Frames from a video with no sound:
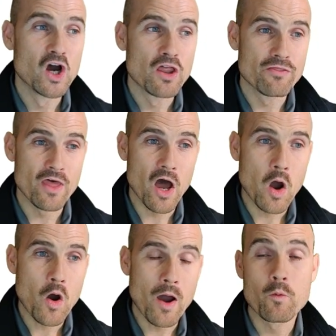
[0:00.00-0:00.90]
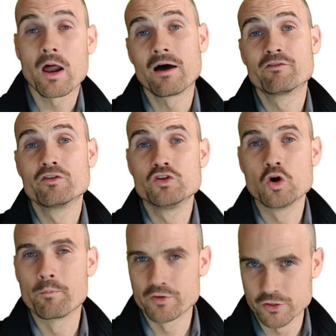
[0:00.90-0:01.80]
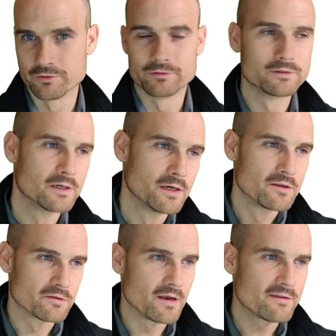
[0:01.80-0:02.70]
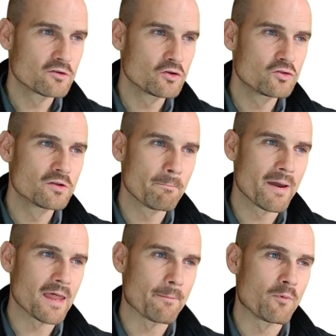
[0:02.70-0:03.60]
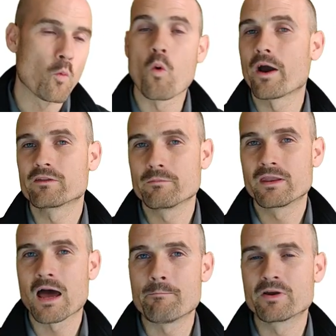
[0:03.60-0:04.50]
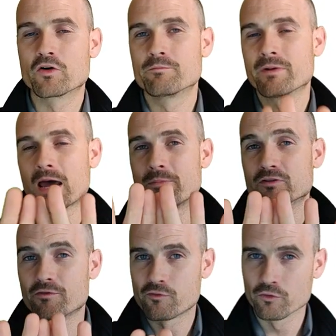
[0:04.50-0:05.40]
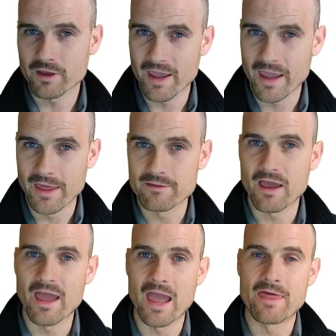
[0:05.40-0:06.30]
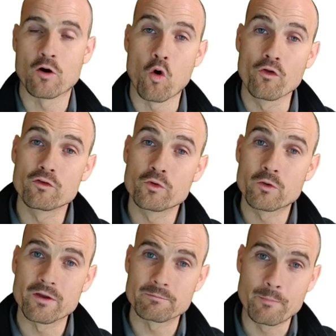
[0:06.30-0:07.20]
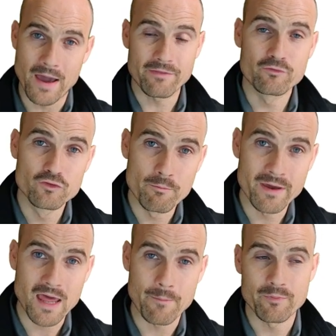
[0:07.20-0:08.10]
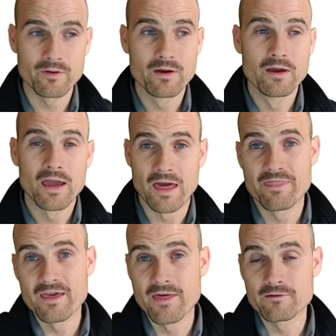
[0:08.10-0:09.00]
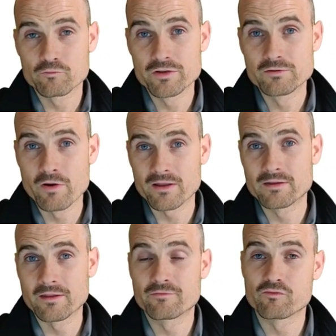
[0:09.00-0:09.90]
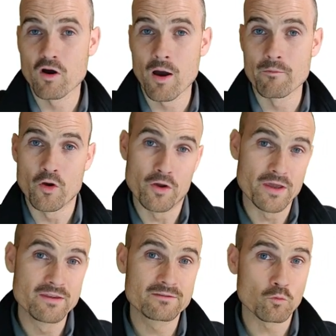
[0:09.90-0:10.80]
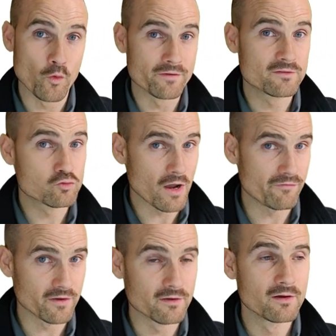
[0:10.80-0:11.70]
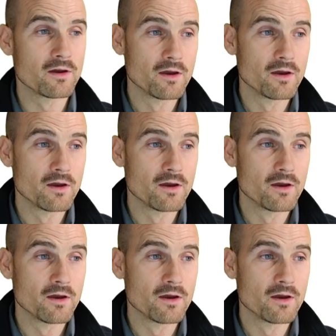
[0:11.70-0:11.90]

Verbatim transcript: Now I will have a new option. So let's go to the main app. Why the main app? Because main app is the front end and all the requests pass through the main app and then redirected from uh, east-west traffic